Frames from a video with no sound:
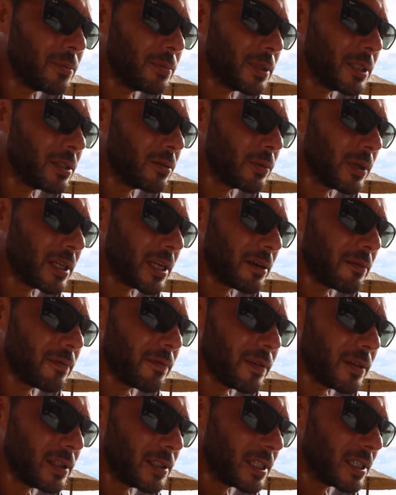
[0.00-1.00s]
bit when I
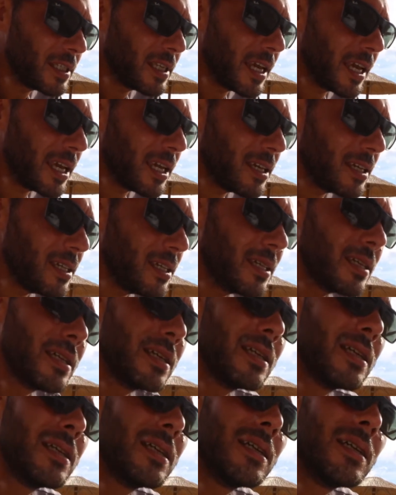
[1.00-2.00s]
fill the tank,
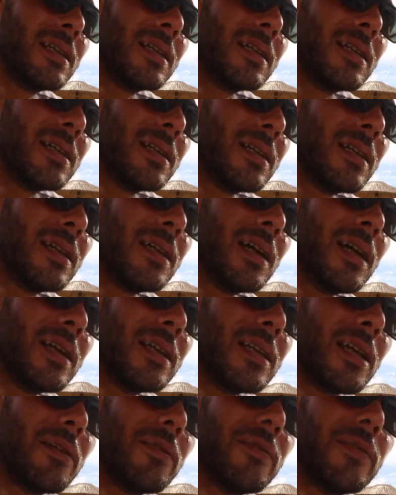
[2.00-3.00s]

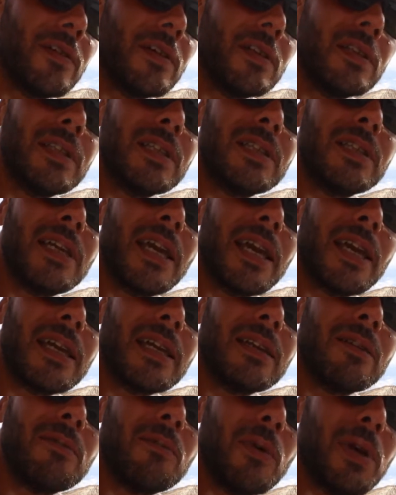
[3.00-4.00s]
and I fill the
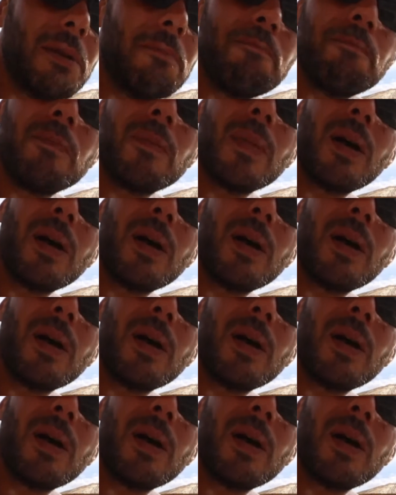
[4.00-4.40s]
tank when